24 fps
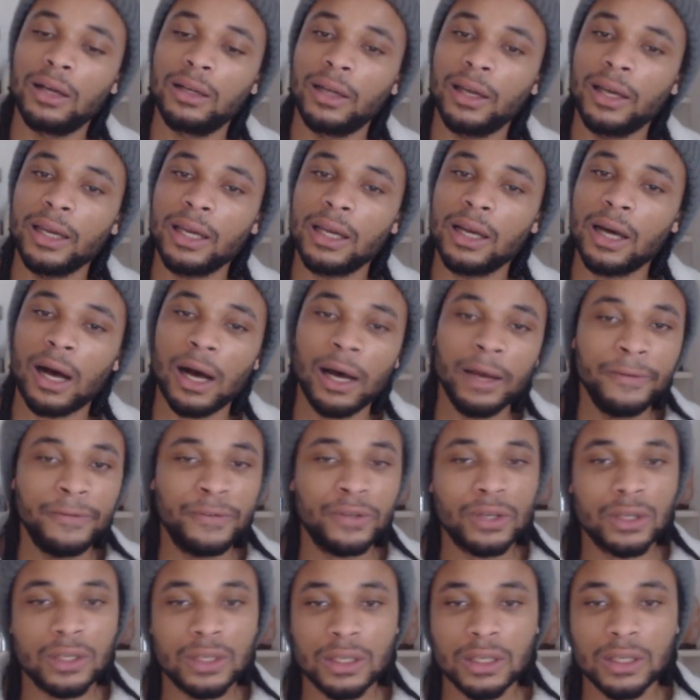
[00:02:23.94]
like,
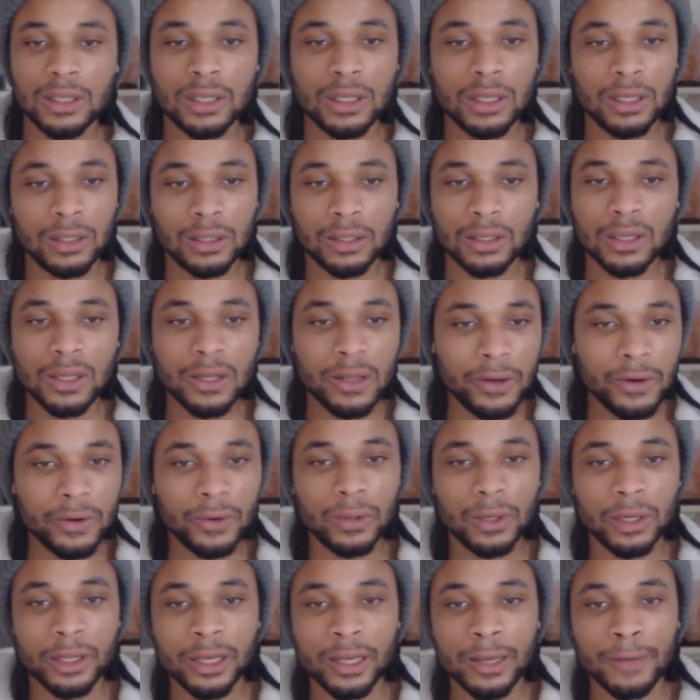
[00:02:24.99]
I've just
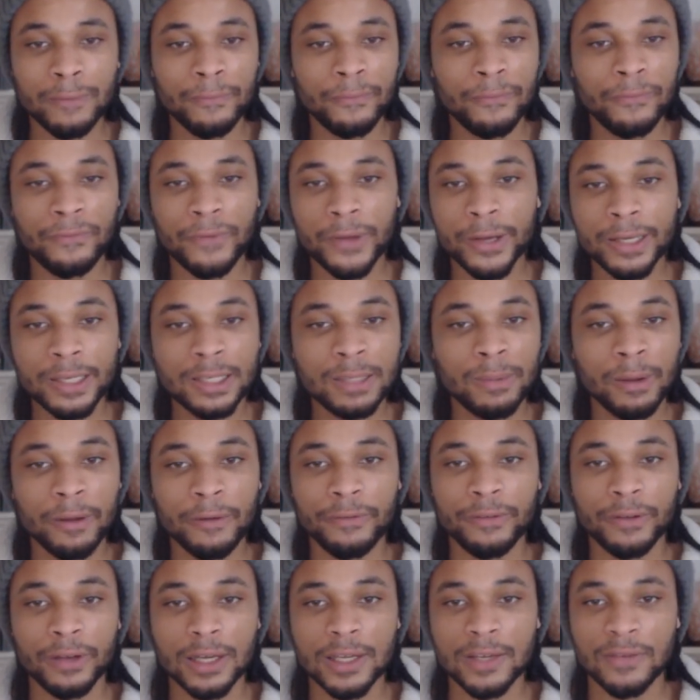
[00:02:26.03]
literally faced my
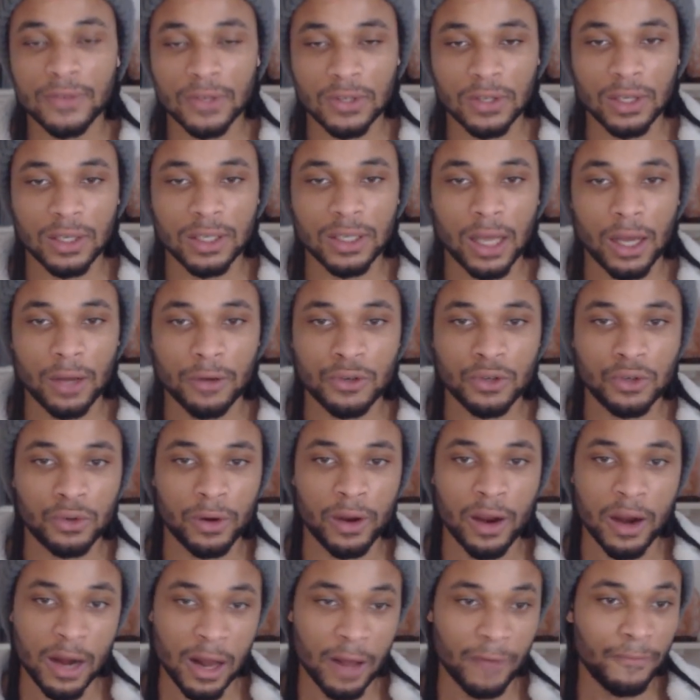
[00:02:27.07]
fears for 6 hours
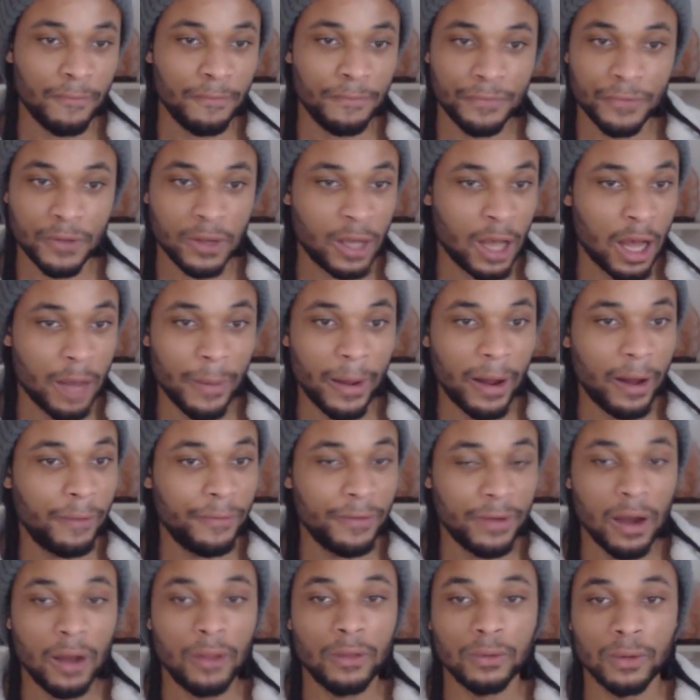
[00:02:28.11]
straight, and I've come
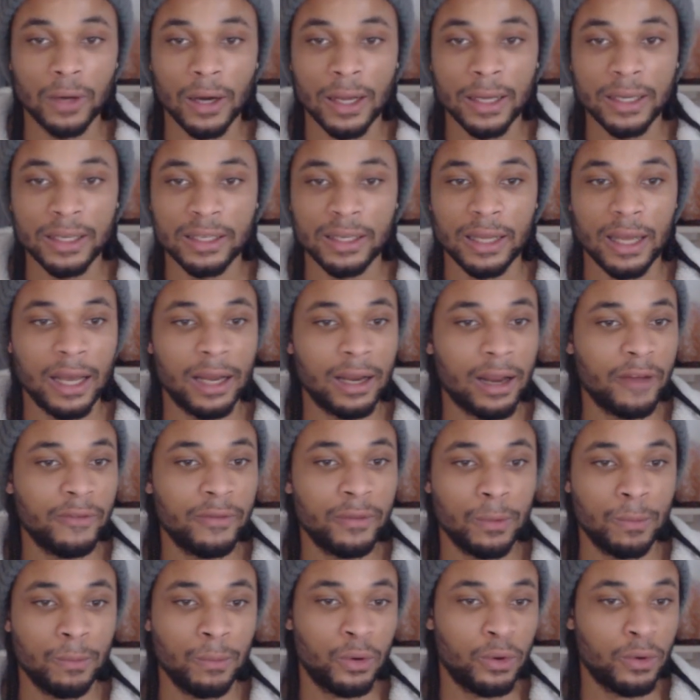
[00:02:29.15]
out the other end, and
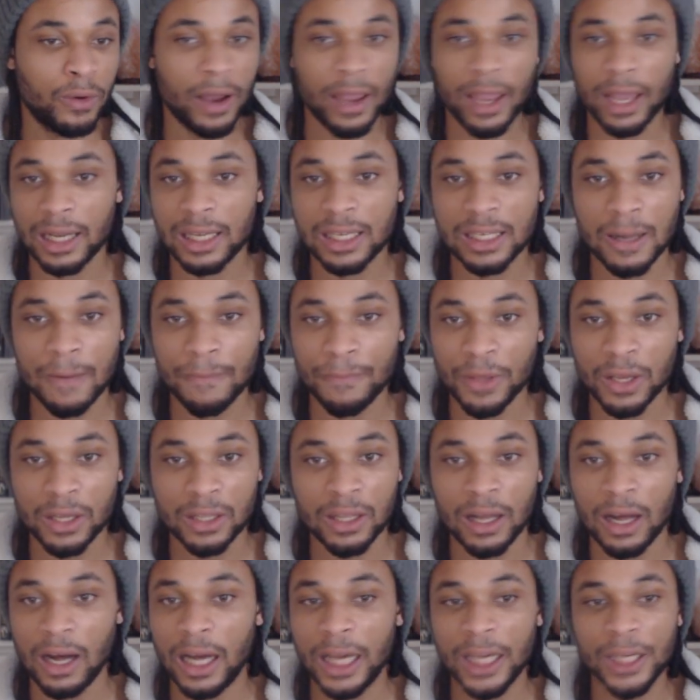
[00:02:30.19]
I've created
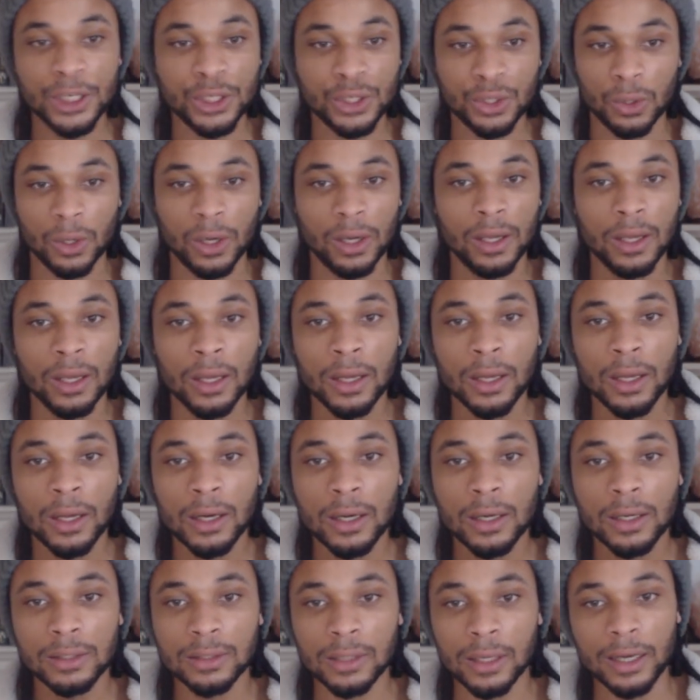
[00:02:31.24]
something that I enjoy.
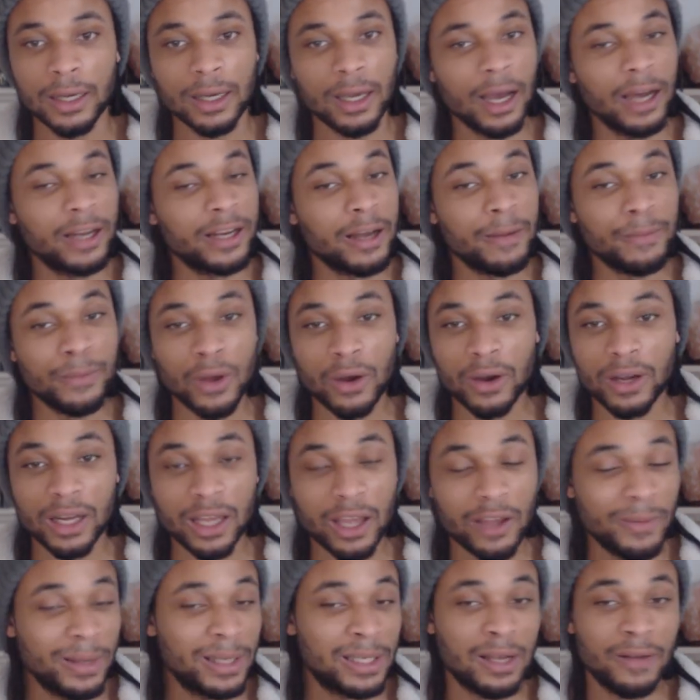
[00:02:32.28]
Like, and I'm not going to
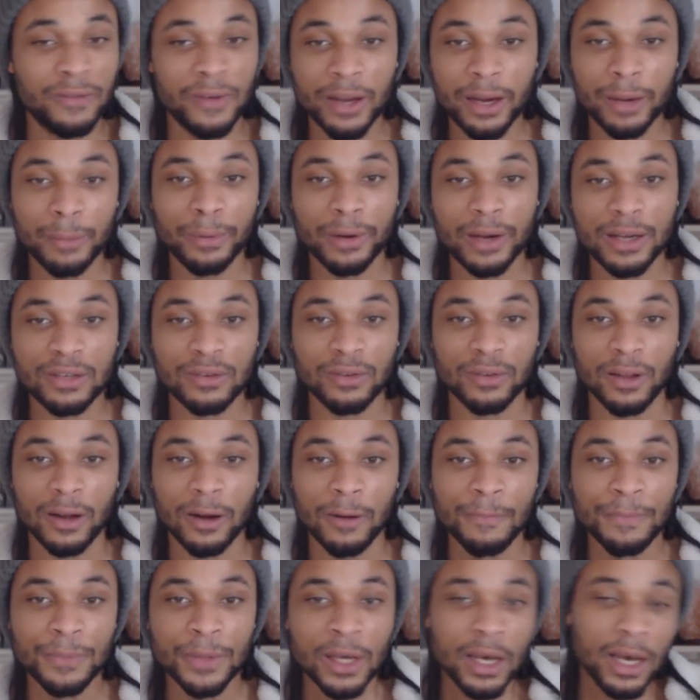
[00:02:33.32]
give myself any praise for that.